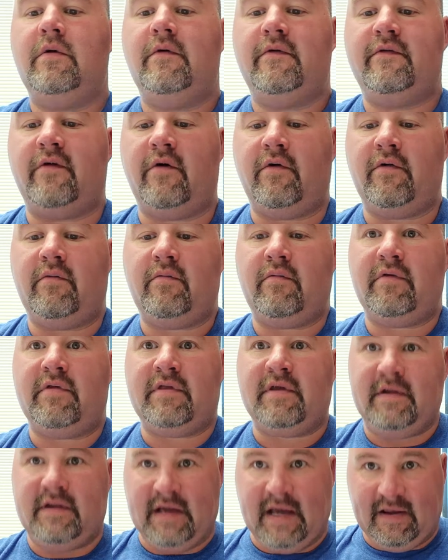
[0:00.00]
So
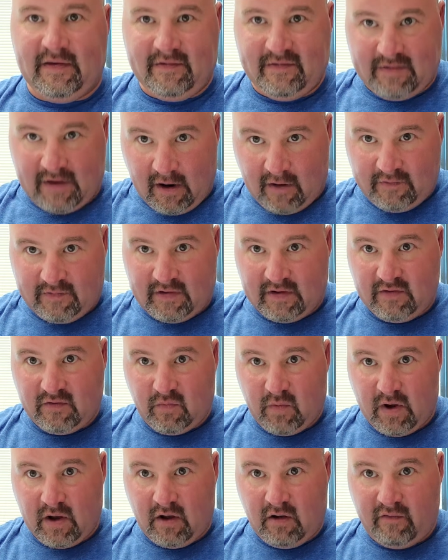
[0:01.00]
the day starts at
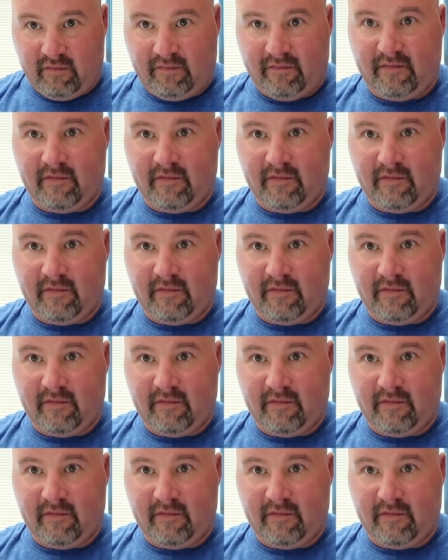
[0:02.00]
12